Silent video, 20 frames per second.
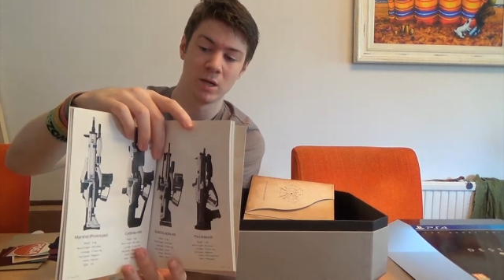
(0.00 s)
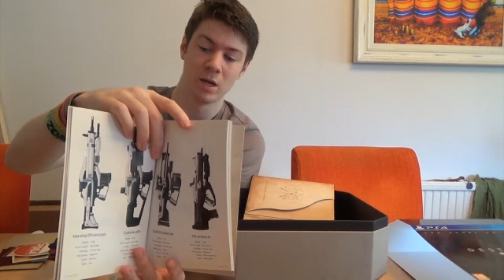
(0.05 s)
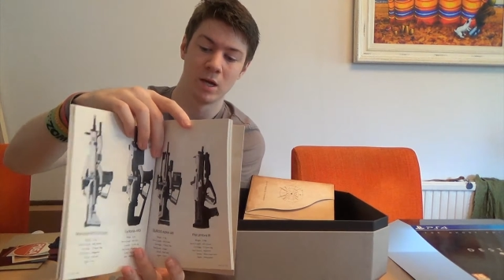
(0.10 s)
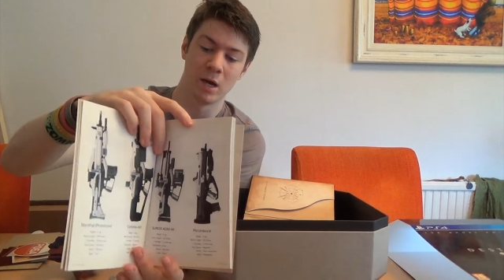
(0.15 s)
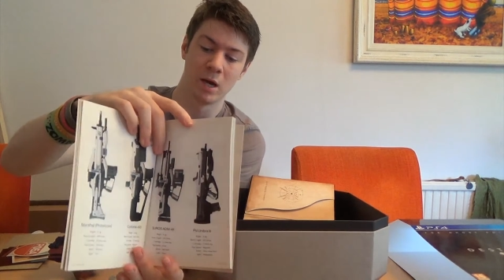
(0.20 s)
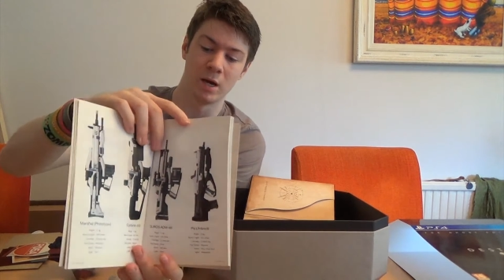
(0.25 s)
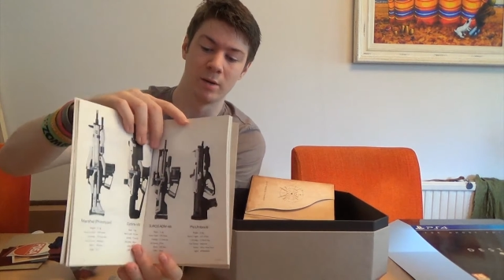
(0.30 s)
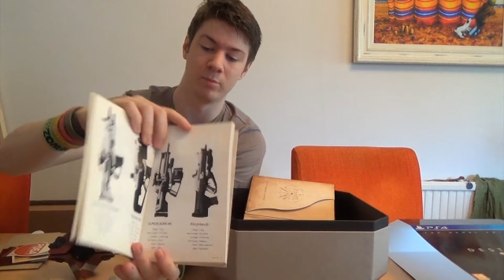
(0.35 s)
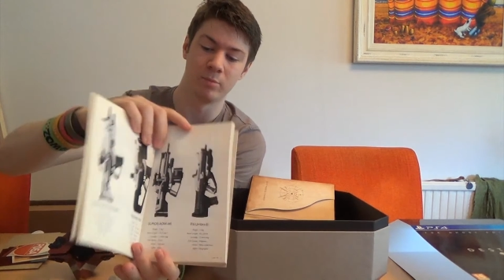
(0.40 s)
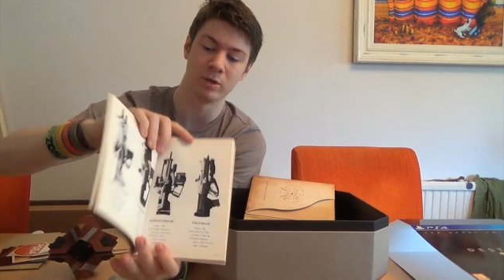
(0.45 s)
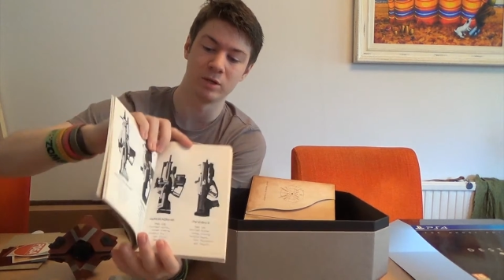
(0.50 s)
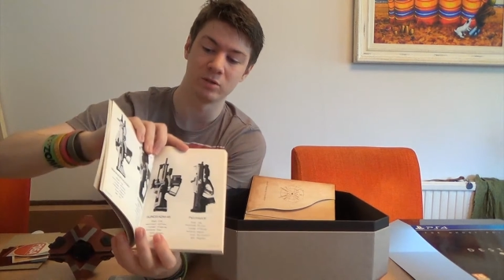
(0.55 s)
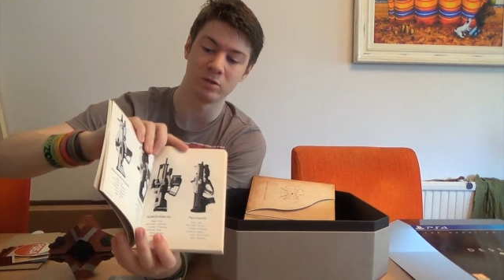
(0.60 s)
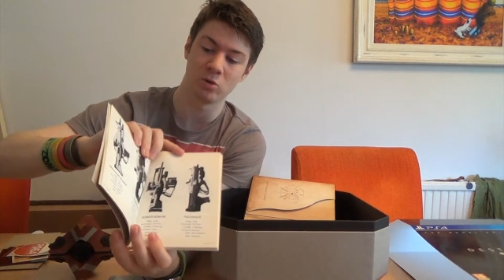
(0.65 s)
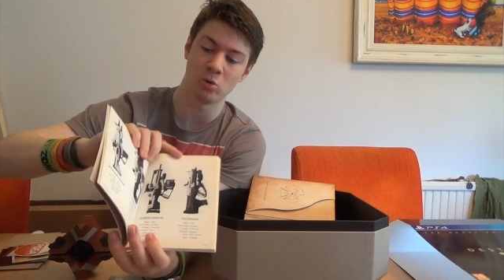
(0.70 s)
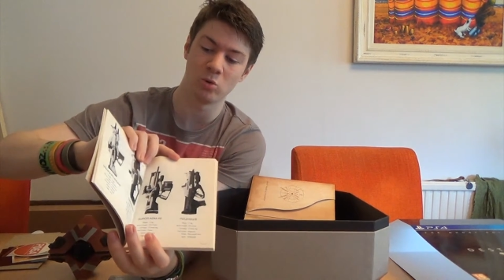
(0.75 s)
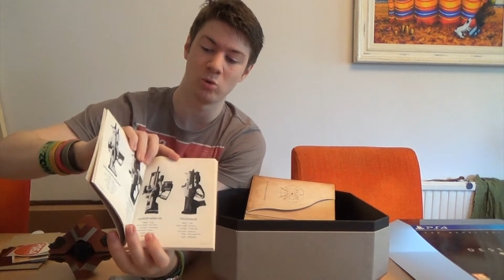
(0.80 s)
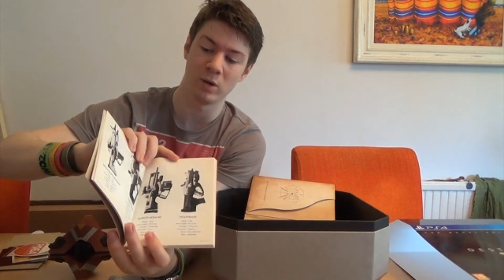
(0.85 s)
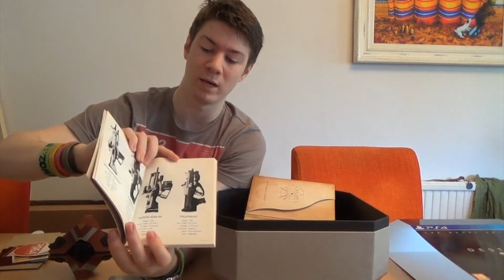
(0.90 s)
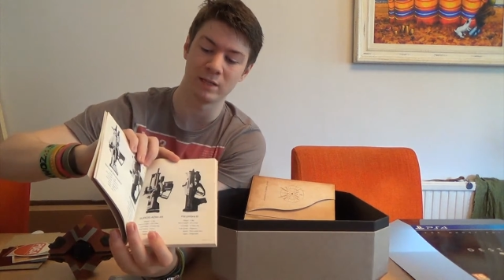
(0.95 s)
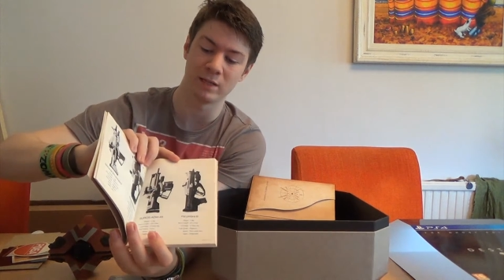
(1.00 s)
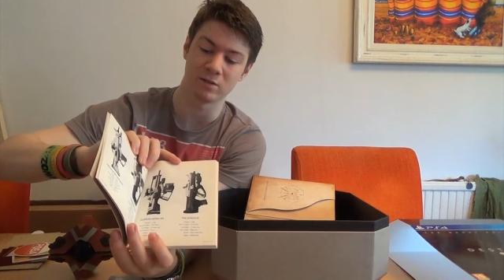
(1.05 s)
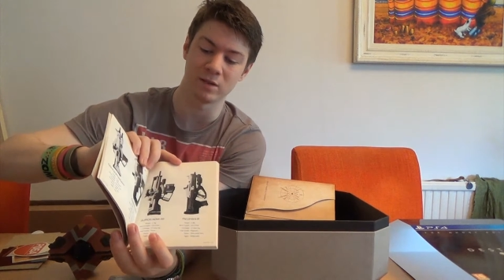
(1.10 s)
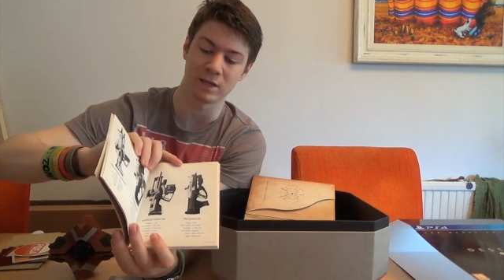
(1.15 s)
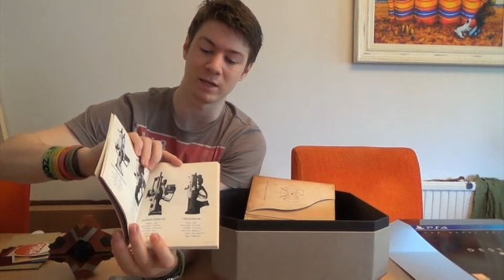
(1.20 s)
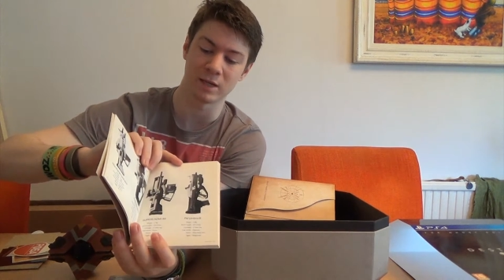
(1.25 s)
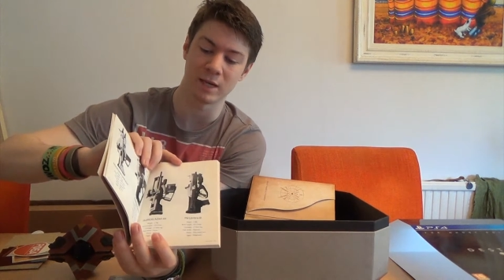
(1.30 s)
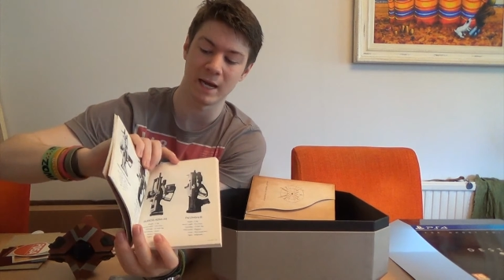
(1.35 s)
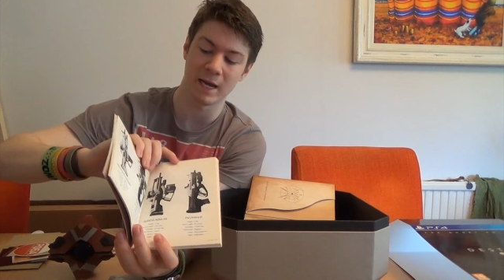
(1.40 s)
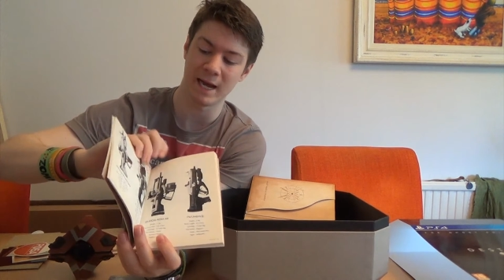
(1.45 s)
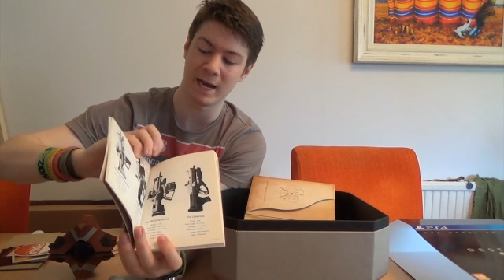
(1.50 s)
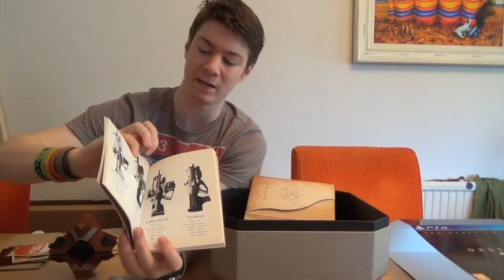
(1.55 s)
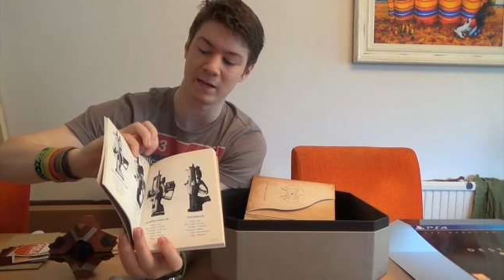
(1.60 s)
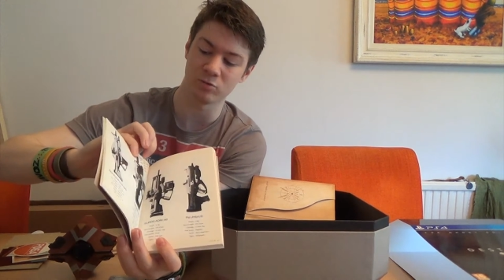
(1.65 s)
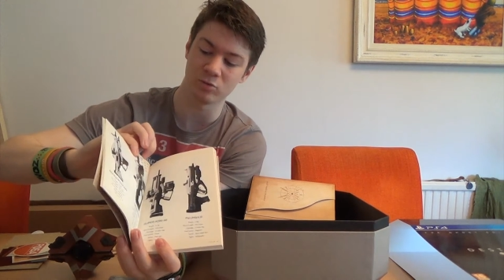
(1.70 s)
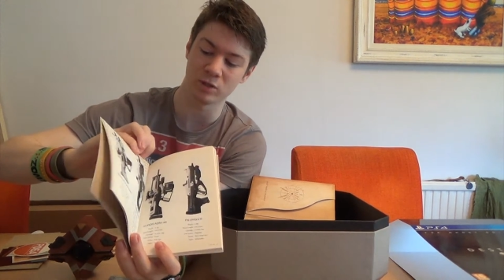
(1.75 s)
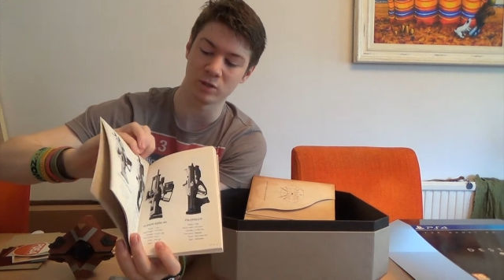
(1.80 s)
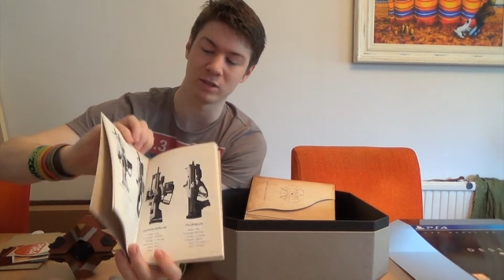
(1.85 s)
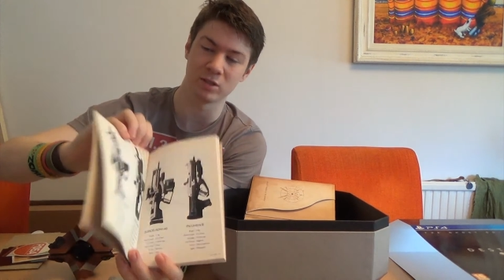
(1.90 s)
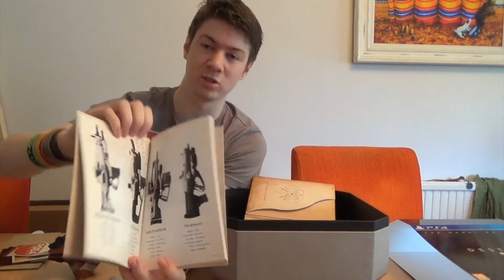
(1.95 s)
But it all has like
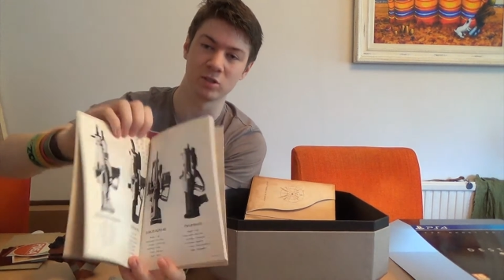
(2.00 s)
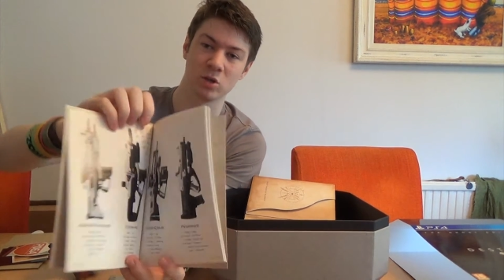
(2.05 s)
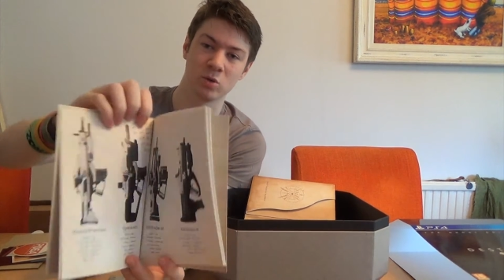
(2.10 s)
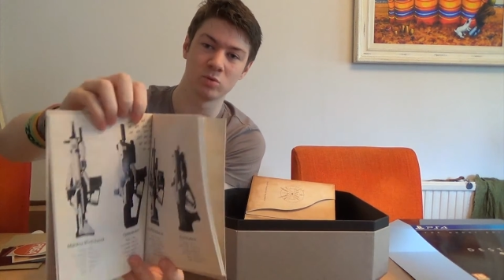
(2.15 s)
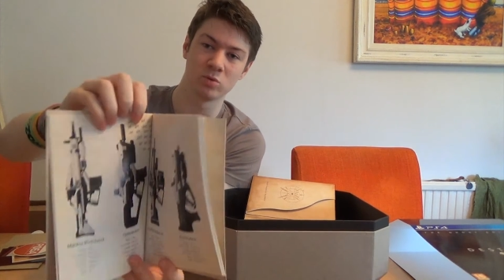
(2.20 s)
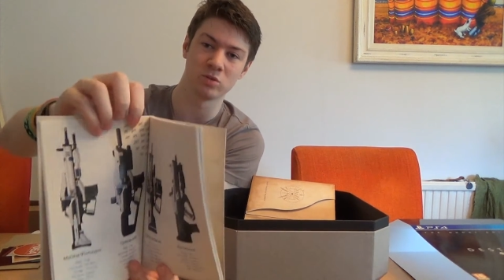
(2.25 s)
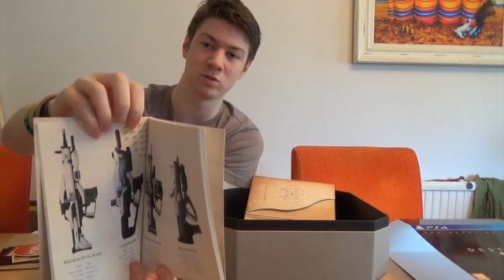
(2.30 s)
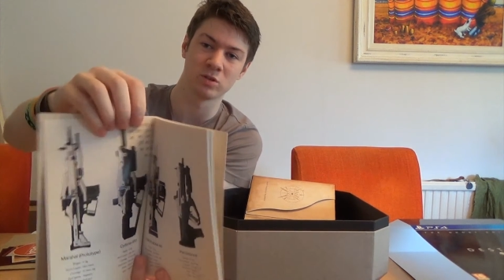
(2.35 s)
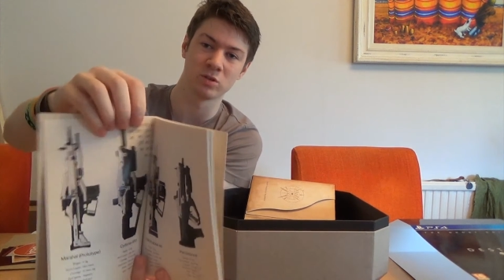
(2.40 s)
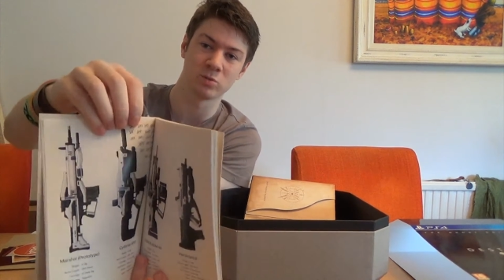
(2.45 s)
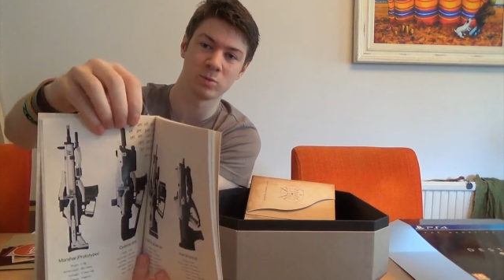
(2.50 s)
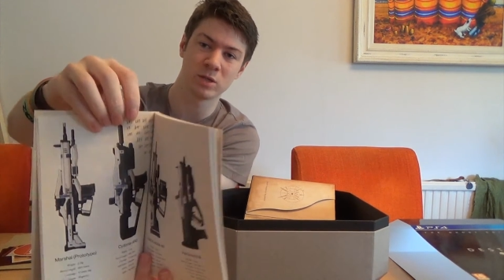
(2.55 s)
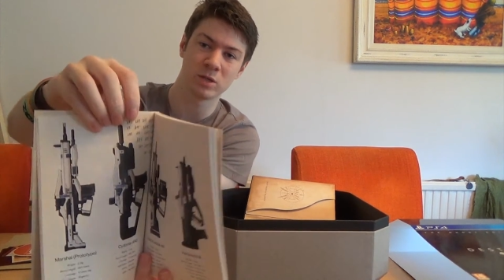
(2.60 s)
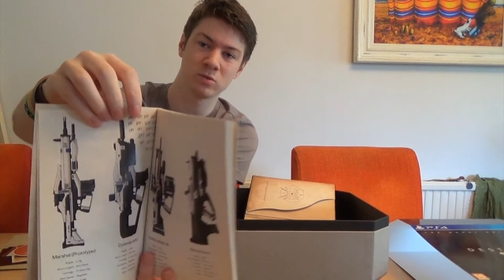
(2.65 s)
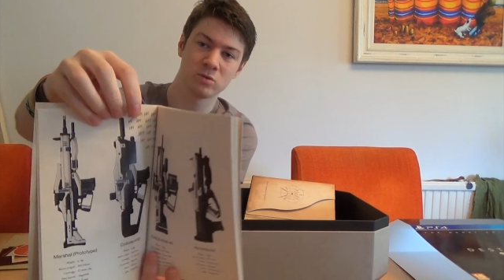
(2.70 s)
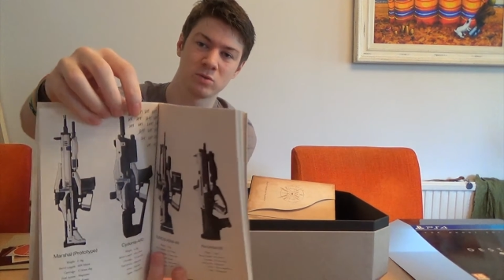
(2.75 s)
handwritten notes as well.